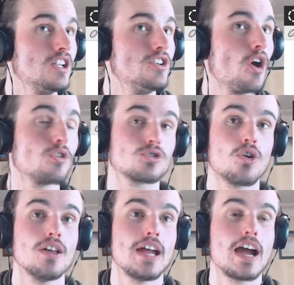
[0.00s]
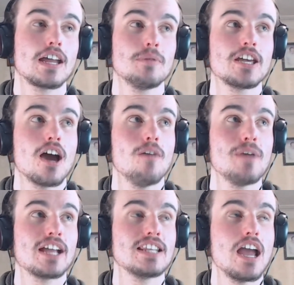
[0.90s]
No try. They are going to be going
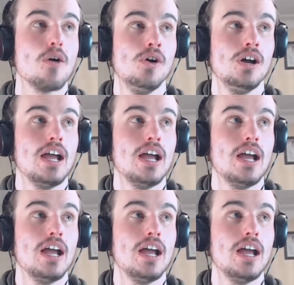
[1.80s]
back now.